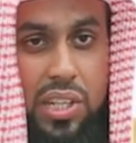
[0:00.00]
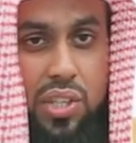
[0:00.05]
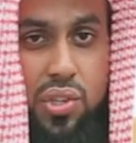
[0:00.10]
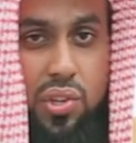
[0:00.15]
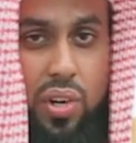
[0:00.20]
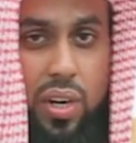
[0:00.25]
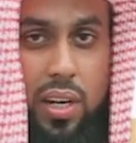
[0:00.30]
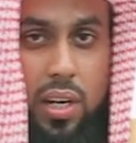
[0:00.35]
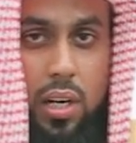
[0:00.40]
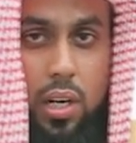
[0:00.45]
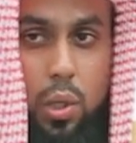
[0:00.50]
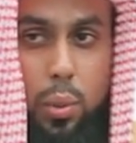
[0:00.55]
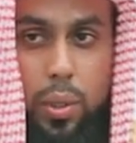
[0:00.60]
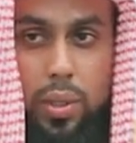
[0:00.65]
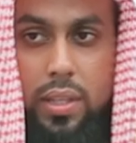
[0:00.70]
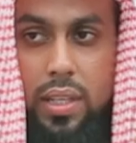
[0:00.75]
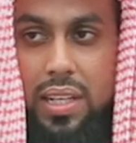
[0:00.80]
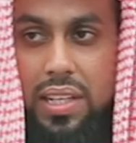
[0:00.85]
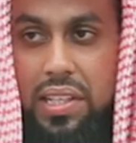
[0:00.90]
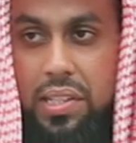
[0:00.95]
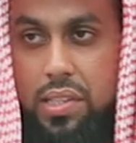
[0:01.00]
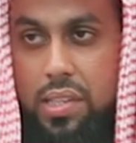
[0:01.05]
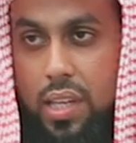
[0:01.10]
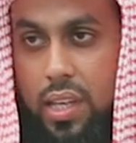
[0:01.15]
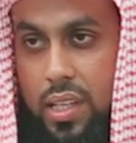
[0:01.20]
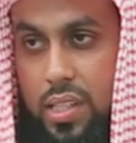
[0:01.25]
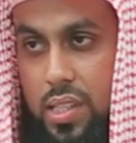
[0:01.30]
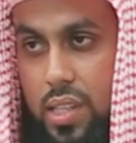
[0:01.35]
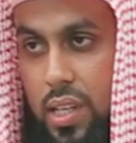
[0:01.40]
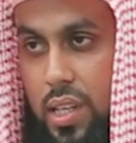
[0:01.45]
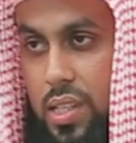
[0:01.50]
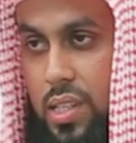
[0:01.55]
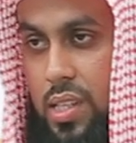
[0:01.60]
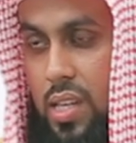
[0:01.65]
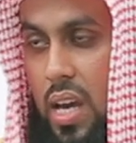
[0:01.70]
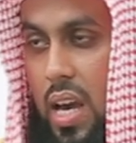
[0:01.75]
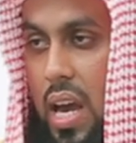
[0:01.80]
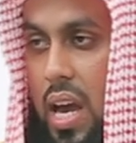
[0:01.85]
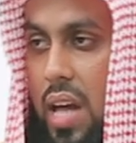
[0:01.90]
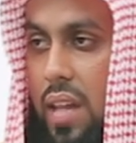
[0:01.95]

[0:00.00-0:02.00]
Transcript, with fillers: is riddled with diseases,